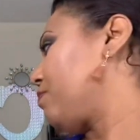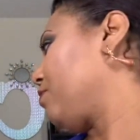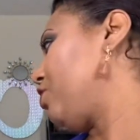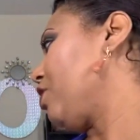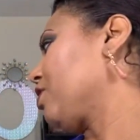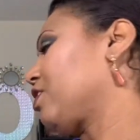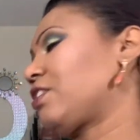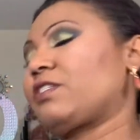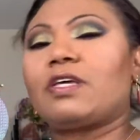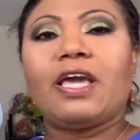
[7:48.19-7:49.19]

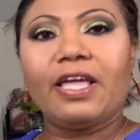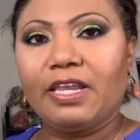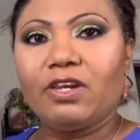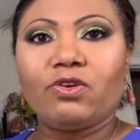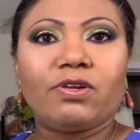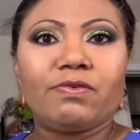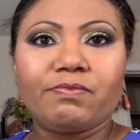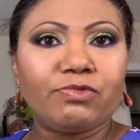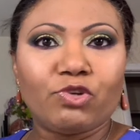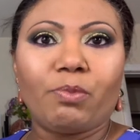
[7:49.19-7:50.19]
just any
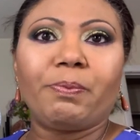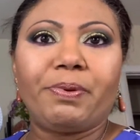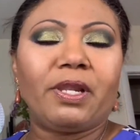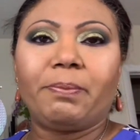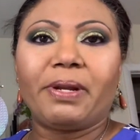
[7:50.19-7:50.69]
normal pillow,